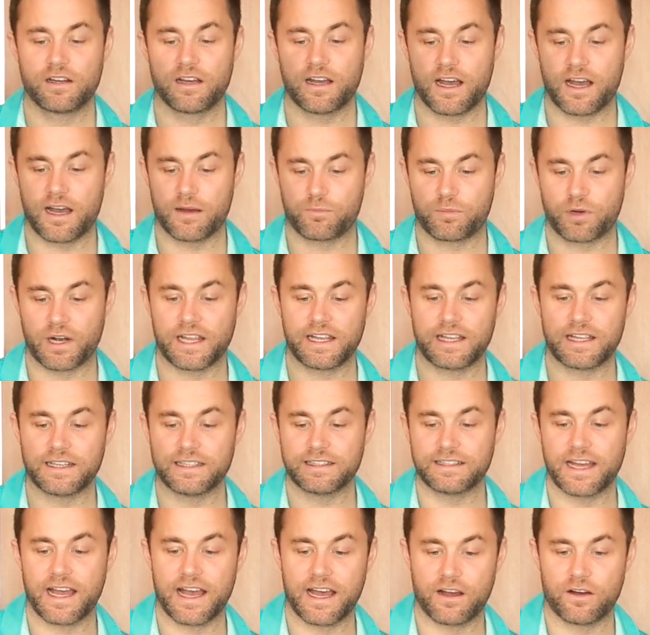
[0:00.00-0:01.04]
uh, breaking
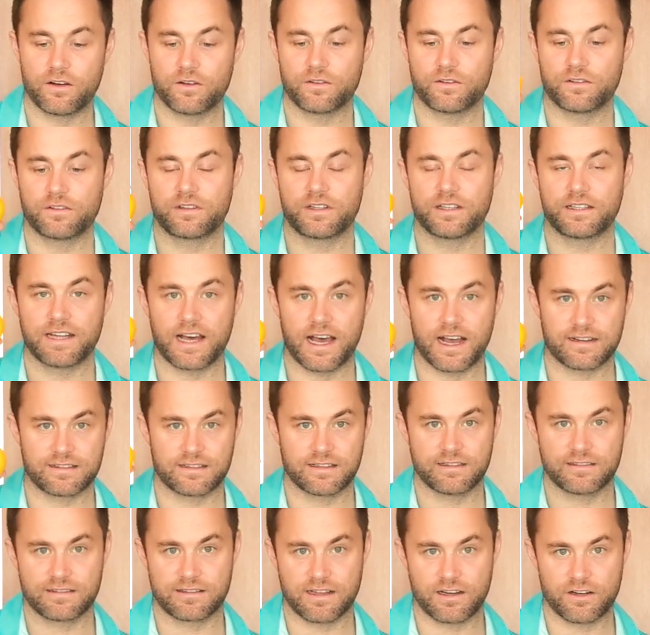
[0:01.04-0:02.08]
down the
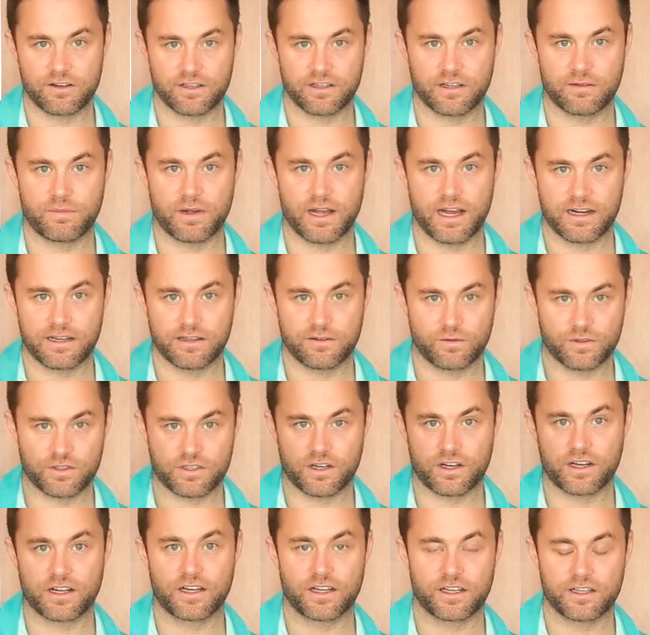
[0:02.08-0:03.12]
toxins that are in your body, which
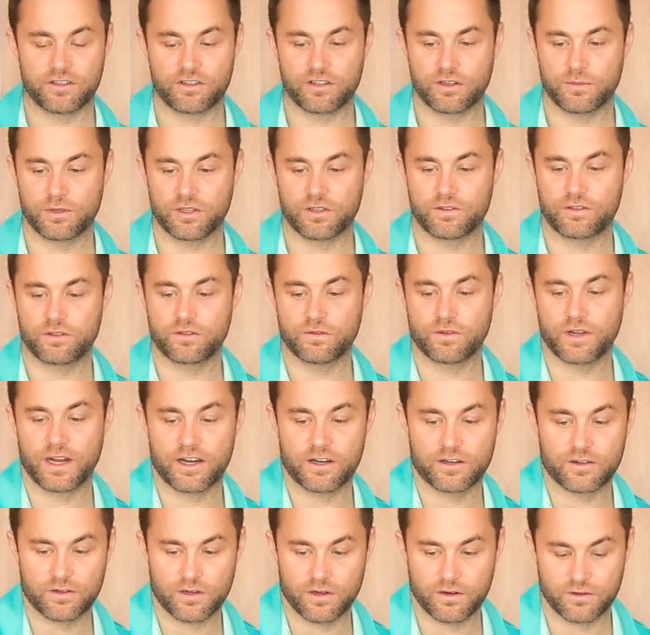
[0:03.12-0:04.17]
are gonna contribute to
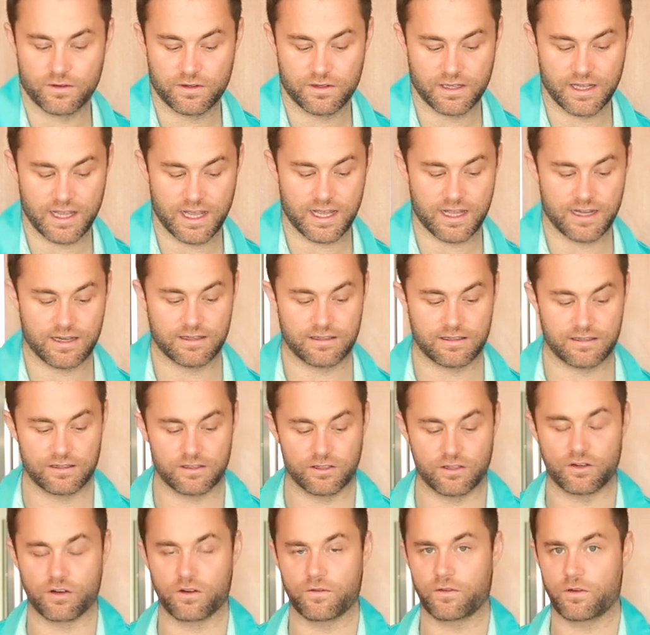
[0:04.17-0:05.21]
hair growth
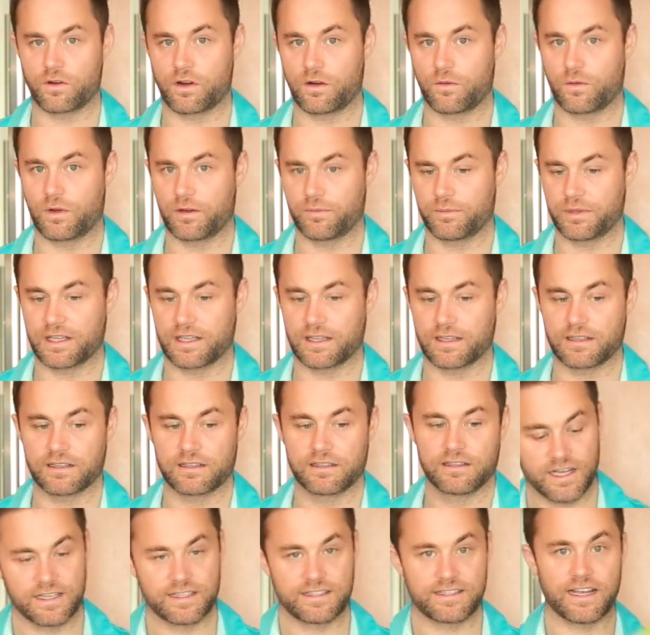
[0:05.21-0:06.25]
and your overall well-being.
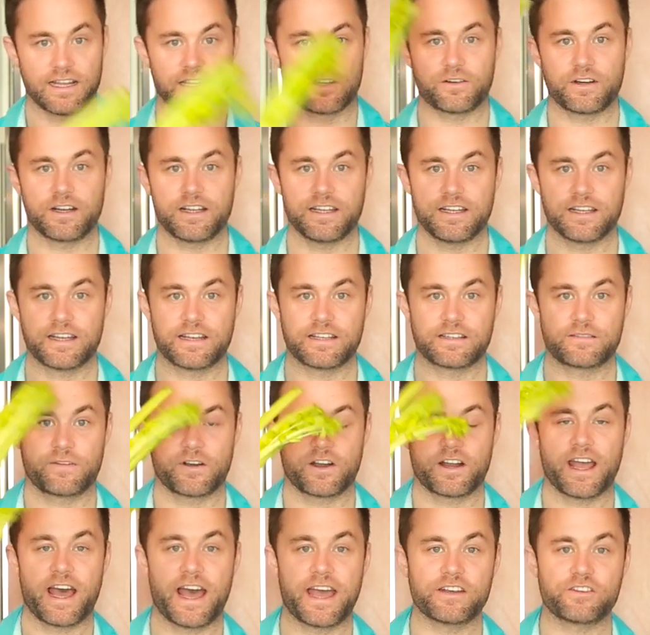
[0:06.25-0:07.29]
Celery is
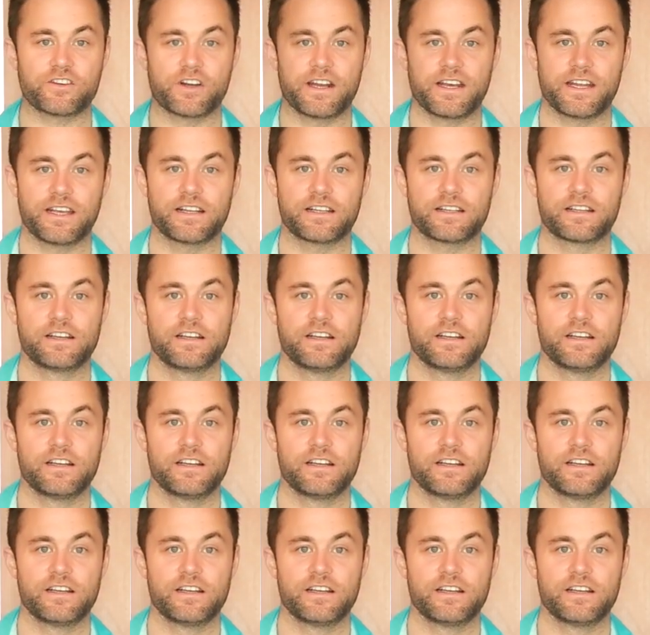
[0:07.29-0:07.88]
very hydrating.